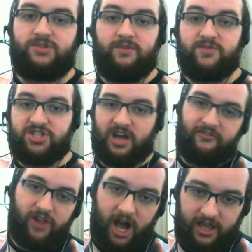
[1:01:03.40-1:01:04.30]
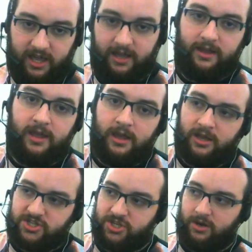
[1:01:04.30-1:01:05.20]
from soft locking.
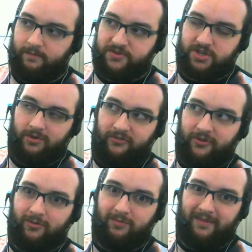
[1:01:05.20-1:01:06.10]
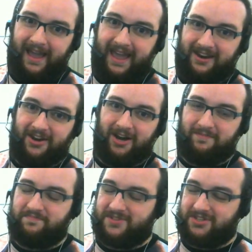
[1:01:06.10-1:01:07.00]
So if you ended
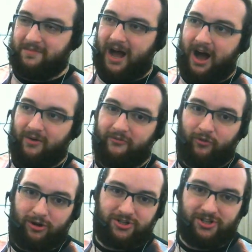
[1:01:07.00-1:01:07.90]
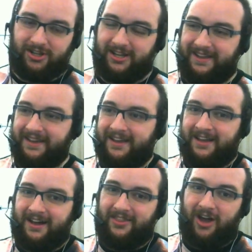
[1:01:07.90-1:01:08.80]
up somehow, unfortunately,
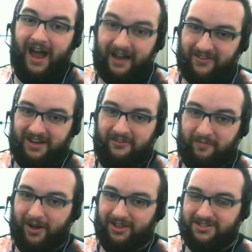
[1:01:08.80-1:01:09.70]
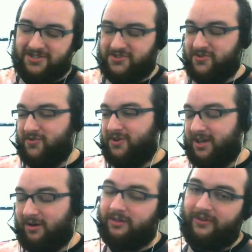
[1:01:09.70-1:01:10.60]
not having enough bullets to
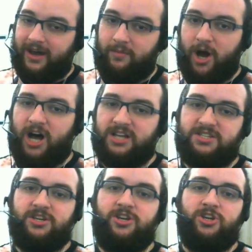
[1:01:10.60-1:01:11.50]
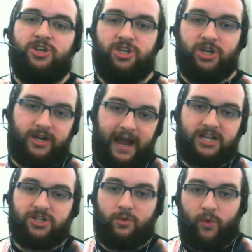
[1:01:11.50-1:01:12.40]
kill the final boss, you could
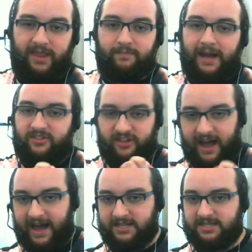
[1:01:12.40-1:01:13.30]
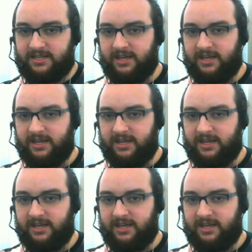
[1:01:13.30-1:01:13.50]
actually win by that.